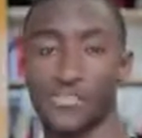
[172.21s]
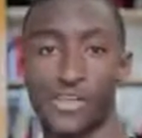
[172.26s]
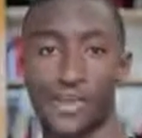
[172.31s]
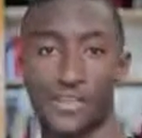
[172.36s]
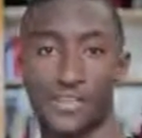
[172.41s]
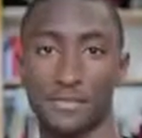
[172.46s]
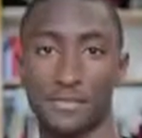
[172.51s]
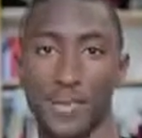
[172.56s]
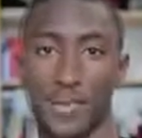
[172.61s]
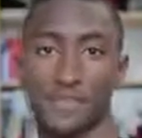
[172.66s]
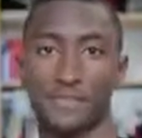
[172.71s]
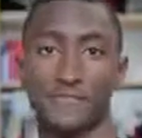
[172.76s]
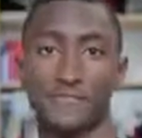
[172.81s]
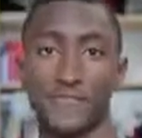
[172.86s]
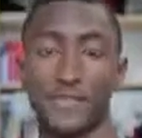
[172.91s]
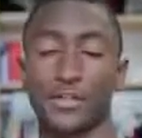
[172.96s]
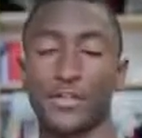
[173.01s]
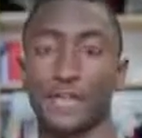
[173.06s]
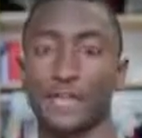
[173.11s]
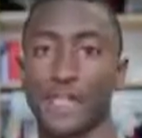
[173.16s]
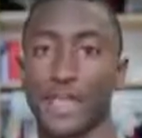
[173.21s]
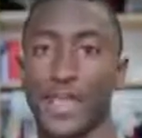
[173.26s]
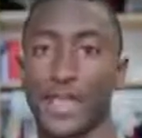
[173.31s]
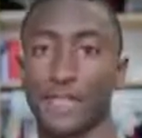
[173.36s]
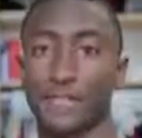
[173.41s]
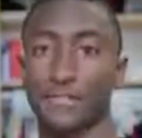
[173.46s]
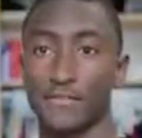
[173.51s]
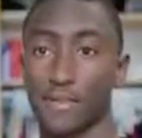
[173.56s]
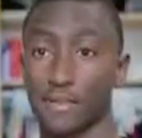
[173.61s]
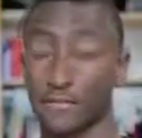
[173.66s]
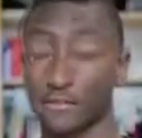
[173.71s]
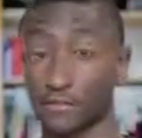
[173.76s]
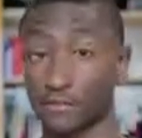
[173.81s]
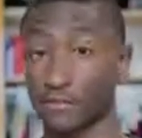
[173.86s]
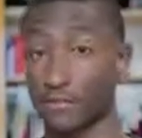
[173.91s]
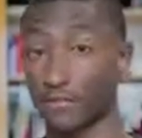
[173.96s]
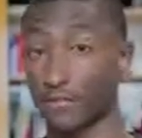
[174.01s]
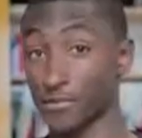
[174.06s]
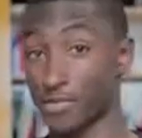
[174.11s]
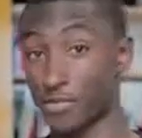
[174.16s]
It's got the best feel in the hand of any phone
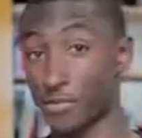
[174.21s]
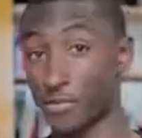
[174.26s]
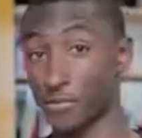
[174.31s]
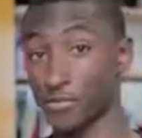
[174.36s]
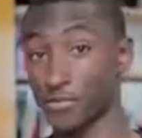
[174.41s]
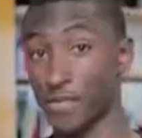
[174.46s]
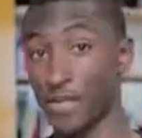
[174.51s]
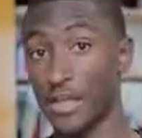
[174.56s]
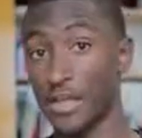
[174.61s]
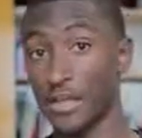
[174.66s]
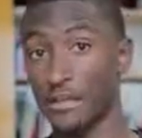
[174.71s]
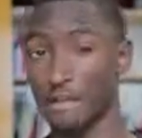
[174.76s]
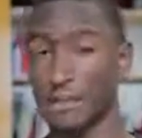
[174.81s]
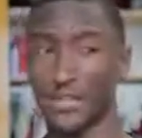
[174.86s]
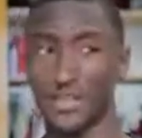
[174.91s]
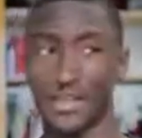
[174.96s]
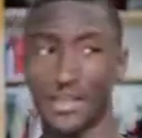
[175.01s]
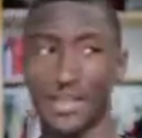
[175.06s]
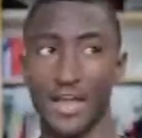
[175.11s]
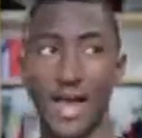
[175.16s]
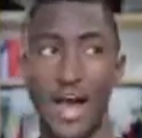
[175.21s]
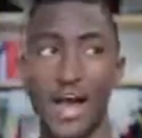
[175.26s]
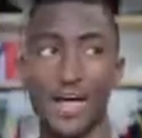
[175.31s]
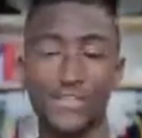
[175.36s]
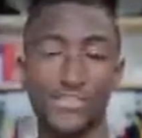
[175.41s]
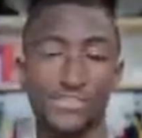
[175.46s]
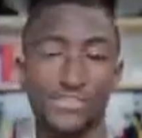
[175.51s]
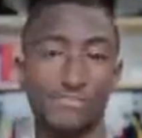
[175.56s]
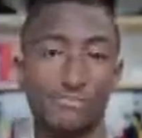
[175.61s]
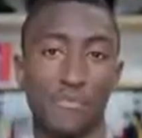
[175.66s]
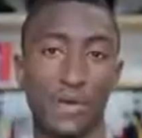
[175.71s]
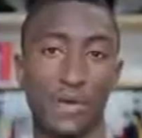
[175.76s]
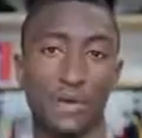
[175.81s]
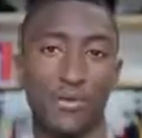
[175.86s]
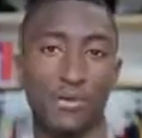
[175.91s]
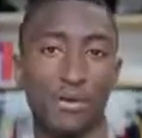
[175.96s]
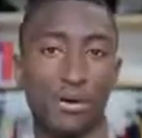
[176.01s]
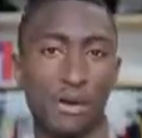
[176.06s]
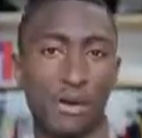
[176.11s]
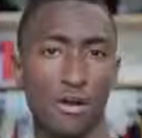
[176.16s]
I've ever used. But the cons of
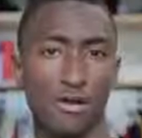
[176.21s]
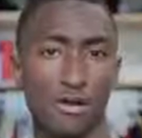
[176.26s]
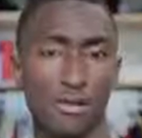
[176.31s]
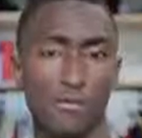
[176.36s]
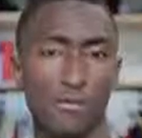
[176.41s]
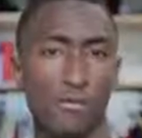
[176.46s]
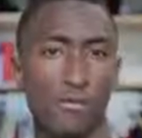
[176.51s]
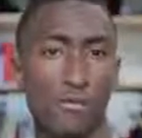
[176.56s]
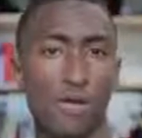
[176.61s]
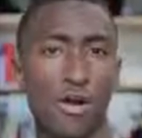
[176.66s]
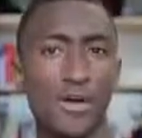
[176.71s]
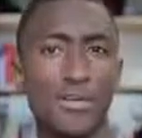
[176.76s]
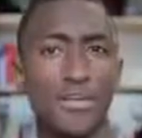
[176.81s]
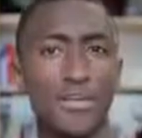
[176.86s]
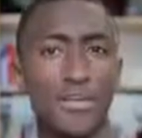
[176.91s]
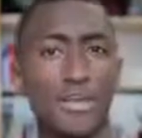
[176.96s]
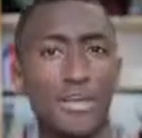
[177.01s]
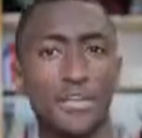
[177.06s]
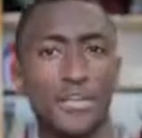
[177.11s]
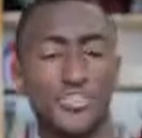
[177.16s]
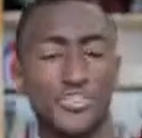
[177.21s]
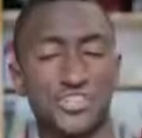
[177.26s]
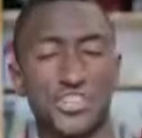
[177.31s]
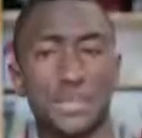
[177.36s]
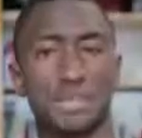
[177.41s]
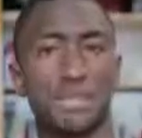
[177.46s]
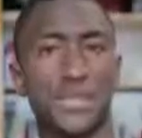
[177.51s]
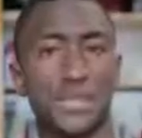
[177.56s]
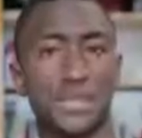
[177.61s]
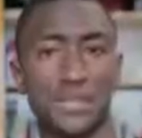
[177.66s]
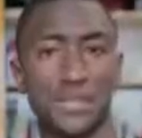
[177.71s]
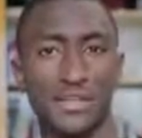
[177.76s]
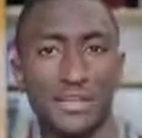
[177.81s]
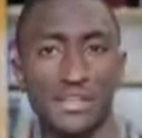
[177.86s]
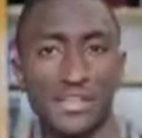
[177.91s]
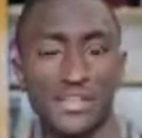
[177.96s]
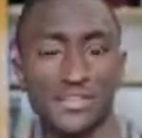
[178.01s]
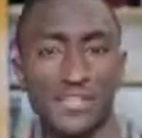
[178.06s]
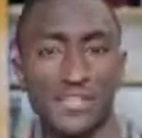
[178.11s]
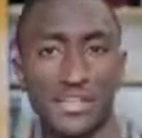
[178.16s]
metal are, number one, chipping. It
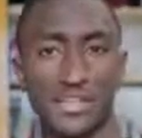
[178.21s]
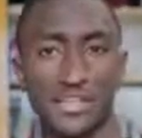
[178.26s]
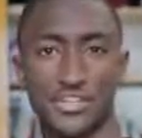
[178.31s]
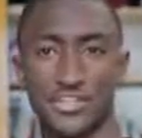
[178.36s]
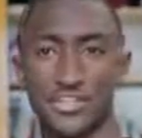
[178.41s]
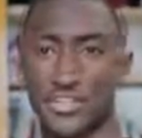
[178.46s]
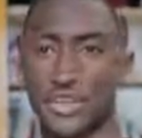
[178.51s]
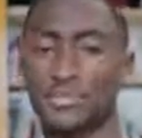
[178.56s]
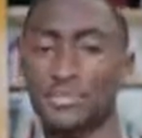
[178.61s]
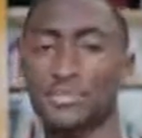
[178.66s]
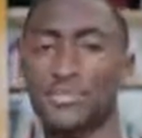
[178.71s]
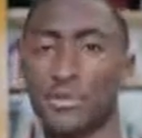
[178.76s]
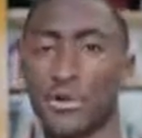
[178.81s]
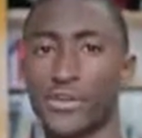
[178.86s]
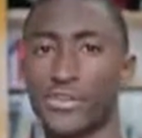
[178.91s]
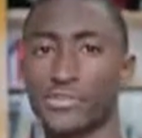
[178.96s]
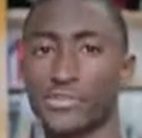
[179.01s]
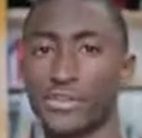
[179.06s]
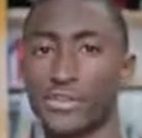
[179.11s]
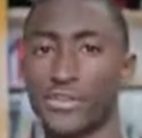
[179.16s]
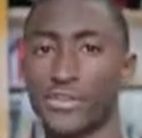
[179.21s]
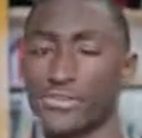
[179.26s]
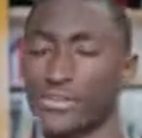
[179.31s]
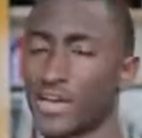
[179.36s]
tends to get chipped more easily.